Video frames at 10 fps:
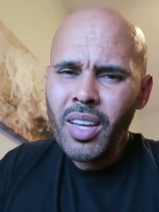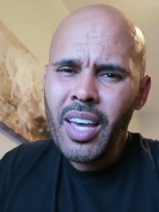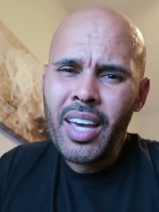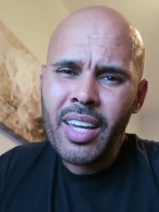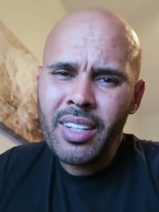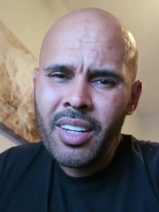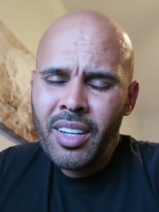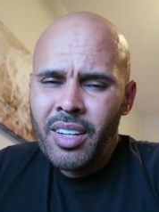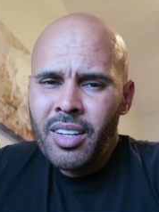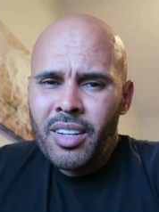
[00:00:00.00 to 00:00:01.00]
And
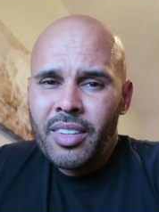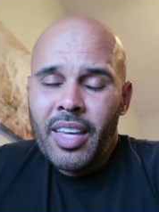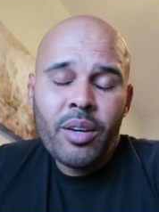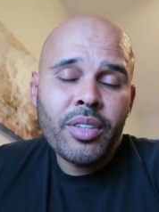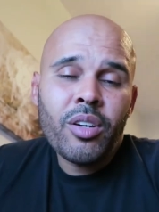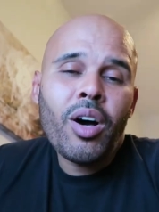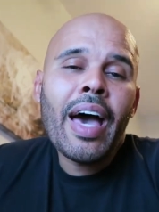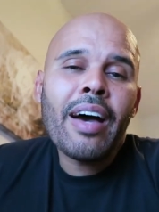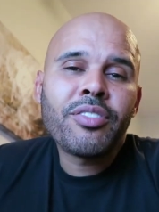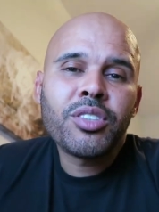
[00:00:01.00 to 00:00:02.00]
they they'll
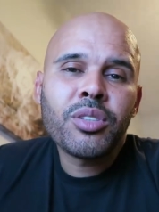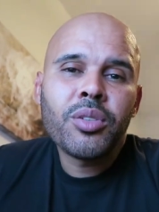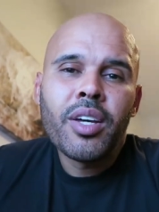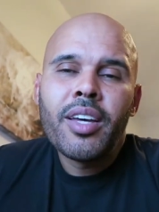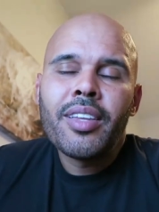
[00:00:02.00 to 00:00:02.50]
have to.